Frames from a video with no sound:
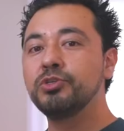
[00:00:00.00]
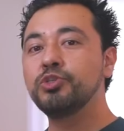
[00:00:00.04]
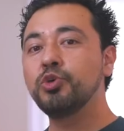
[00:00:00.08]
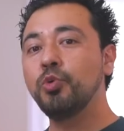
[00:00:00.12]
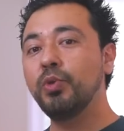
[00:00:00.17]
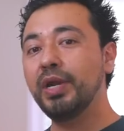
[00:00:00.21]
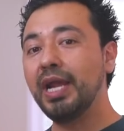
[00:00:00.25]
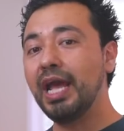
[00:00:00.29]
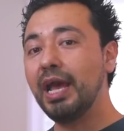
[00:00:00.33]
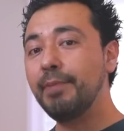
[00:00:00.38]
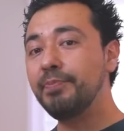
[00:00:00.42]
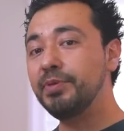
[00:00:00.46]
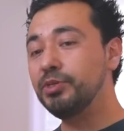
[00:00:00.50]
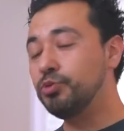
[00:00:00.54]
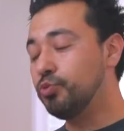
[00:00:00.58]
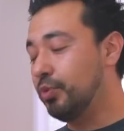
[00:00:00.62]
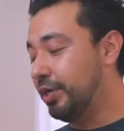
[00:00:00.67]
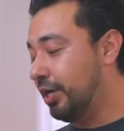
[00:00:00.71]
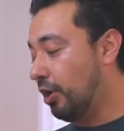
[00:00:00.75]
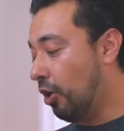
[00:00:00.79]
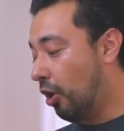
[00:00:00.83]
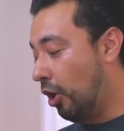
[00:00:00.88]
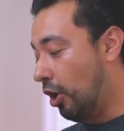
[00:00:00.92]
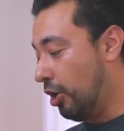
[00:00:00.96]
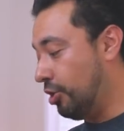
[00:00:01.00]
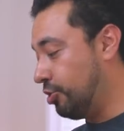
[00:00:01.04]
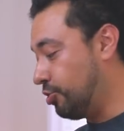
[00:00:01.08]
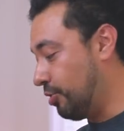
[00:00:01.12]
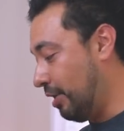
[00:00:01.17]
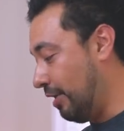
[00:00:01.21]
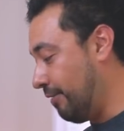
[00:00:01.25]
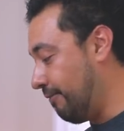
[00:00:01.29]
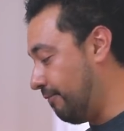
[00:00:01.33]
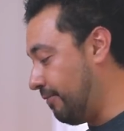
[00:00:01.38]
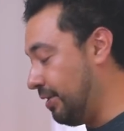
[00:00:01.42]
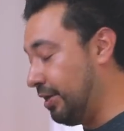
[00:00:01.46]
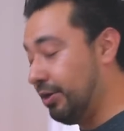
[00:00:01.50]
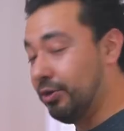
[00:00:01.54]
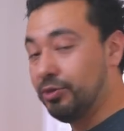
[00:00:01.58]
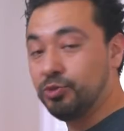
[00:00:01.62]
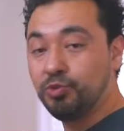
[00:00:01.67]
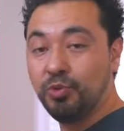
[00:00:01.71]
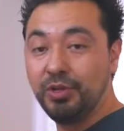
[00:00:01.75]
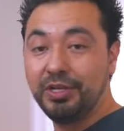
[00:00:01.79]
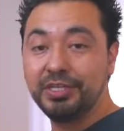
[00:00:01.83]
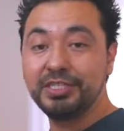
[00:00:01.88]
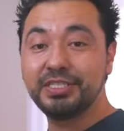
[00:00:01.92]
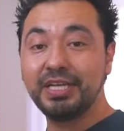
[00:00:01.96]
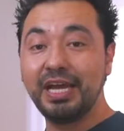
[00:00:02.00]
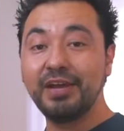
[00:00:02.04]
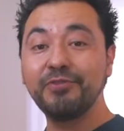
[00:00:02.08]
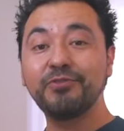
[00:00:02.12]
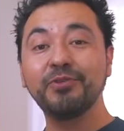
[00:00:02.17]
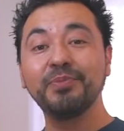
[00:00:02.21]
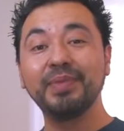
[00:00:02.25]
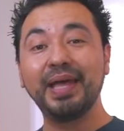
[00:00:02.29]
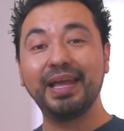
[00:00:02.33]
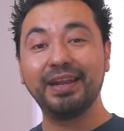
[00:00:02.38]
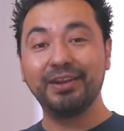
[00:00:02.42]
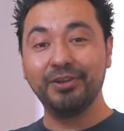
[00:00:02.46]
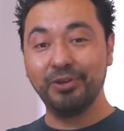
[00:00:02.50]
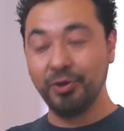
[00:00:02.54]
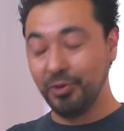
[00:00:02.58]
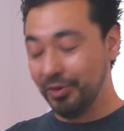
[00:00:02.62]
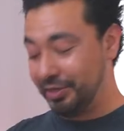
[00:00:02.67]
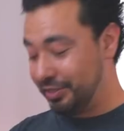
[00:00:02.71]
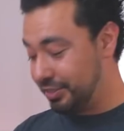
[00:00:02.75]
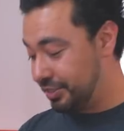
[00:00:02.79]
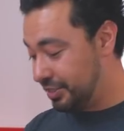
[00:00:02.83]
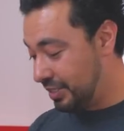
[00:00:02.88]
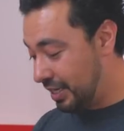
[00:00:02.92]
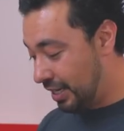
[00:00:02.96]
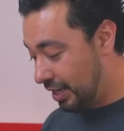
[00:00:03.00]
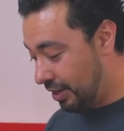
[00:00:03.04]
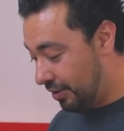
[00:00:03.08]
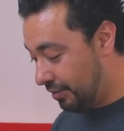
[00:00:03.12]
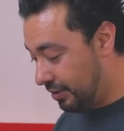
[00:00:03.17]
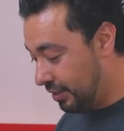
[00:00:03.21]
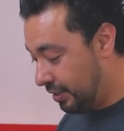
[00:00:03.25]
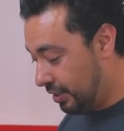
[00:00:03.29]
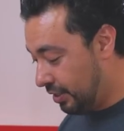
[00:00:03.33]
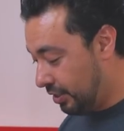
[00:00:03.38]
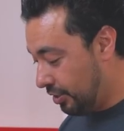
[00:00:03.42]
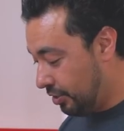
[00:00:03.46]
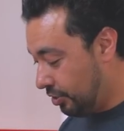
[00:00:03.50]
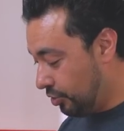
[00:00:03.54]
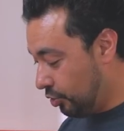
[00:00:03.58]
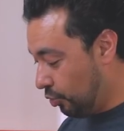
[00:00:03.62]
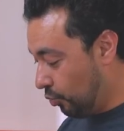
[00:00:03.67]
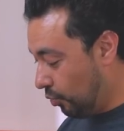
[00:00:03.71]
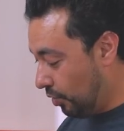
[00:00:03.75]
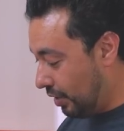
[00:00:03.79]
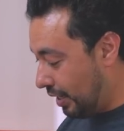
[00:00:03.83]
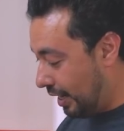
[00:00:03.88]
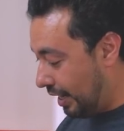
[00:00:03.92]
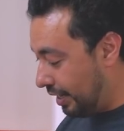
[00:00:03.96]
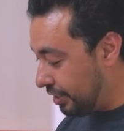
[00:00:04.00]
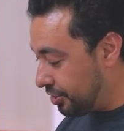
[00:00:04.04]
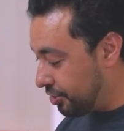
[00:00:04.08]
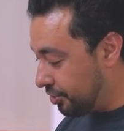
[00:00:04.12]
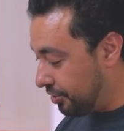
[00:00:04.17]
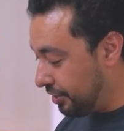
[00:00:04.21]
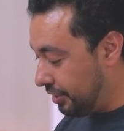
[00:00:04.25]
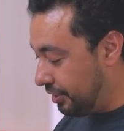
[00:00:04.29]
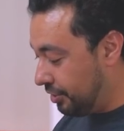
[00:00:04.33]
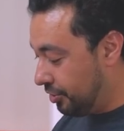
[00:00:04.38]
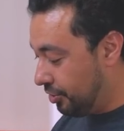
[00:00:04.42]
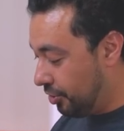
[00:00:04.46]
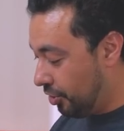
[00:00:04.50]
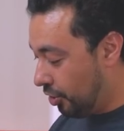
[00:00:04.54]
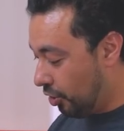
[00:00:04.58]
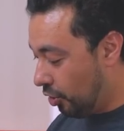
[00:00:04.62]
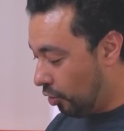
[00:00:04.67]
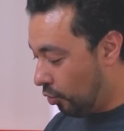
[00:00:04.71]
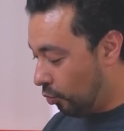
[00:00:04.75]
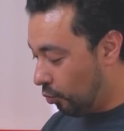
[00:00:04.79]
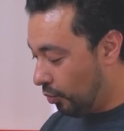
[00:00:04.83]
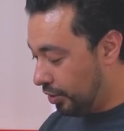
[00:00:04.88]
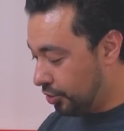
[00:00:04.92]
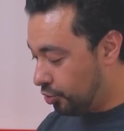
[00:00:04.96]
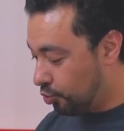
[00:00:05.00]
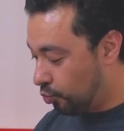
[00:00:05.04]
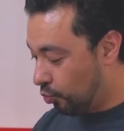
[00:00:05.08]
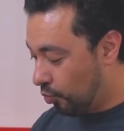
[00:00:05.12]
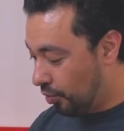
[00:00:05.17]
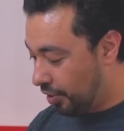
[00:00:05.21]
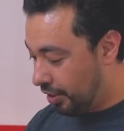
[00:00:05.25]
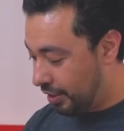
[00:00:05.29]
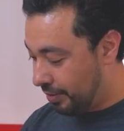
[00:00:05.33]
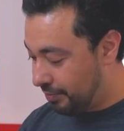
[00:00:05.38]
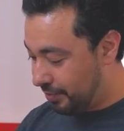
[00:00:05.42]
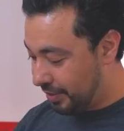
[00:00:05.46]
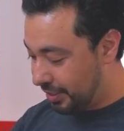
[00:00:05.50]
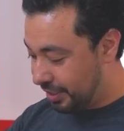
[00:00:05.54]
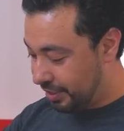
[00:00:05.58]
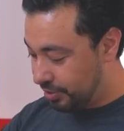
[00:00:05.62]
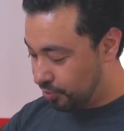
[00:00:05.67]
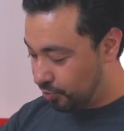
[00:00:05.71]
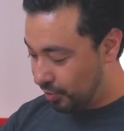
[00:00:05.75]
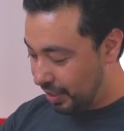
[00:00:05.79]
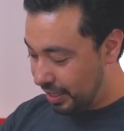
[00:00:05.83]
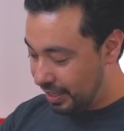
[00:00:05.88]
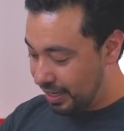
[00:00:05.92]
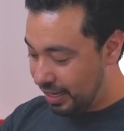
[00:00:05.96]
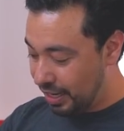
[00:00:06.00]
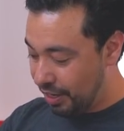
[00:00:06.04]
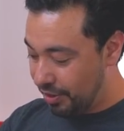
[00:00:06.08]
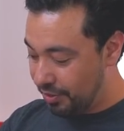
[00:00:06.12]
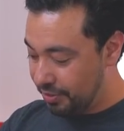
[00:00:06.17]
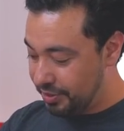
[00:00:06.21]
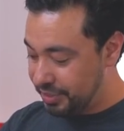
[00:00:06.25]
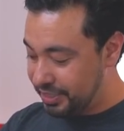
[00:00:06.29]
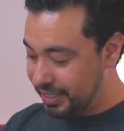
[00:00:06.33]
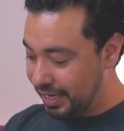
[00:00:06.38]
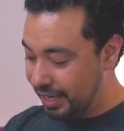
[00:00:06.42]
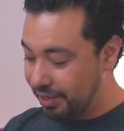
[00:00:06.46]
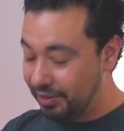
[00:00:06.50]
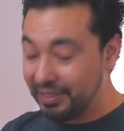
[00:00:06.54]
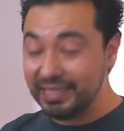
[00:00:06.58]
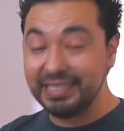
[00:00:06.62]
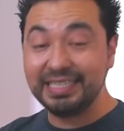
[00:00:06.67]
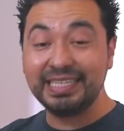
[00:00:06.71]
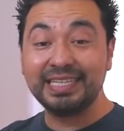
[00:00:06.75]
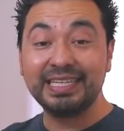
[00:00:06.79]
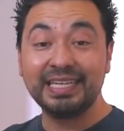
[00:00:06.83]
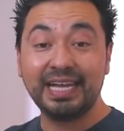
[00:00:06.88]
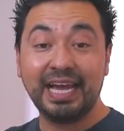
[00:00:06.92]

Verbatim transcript: So what happens when a hard drive fails? Well, aside from that annoying sound, you will actually know which one, because right now this LED